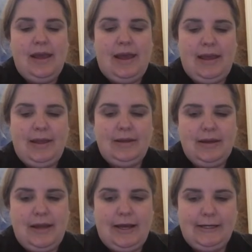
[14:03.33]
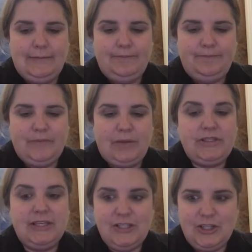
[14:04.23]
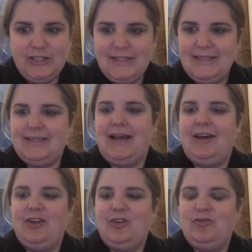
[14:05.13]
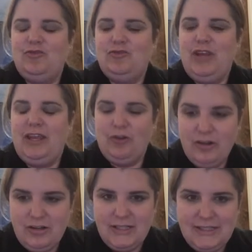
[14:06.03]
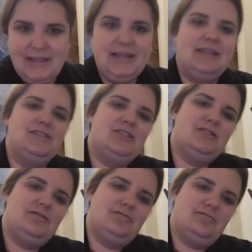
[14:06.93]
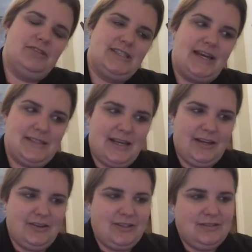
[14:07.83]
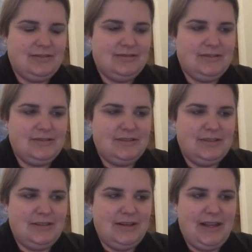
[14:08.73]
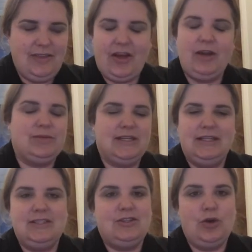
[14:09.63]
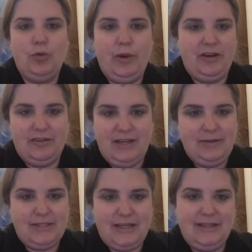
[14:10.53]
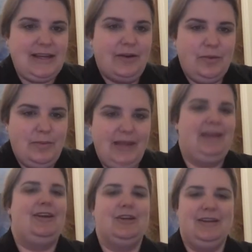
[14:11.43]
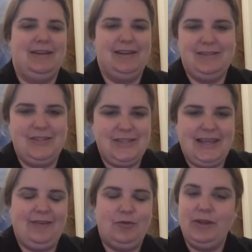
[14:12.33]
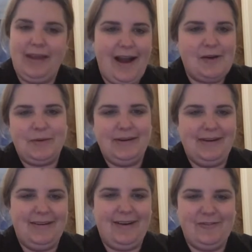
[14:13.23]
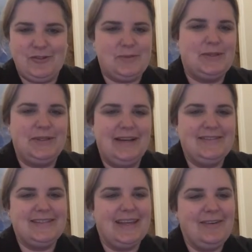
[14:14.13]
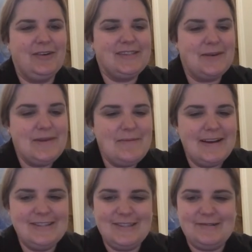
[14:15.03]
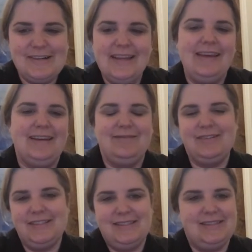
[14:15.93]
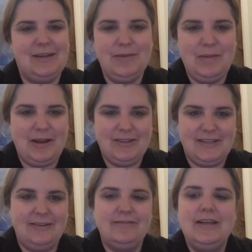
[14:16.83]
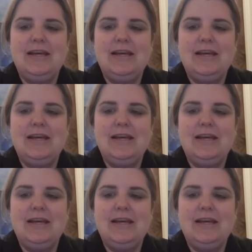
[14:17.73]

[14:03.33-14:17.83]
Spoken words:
And it was his turn to sit down, and he ordered his lunch, and we sat down, and he thought it was like so weird that he was sitting down with me. He was just like really awkward and uncomfortable. And I was like, well, tell me about your story. Like, tell me about yourself.